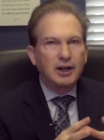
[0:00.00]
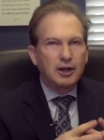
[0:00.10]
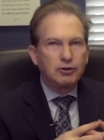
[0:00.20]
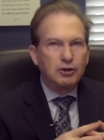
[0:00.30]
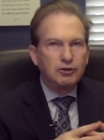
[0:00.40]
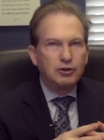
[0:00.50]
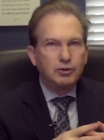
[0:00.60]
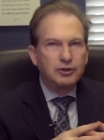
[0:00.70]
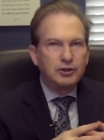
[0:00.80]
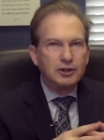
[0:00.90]
I can treat you
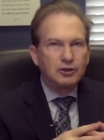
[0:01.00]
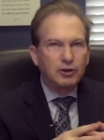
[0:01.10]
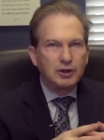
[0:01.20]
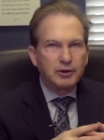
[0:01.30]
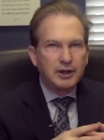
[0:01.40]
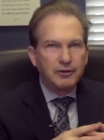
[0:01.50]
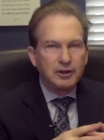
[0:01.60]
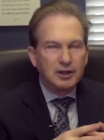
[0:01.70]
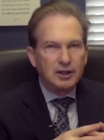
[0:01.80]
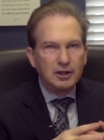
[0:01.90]
with seeds only without the
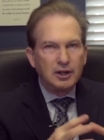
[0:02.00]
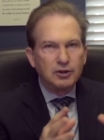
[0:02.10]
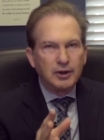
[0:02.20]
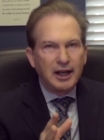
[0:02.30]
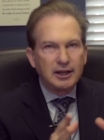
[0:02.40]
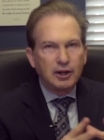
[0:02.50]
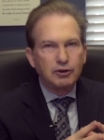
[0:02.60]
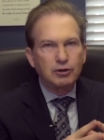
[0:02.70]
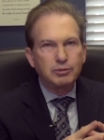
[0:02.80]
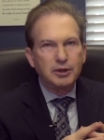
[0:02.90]
need to add
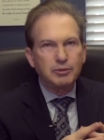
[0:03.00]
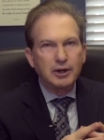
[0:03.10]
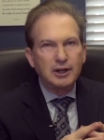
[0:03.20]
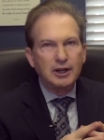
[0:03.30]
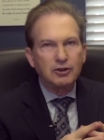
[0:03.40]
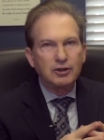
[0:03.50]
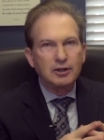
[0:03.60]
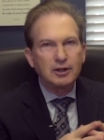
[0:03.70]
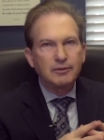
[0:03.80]
external beam radiation.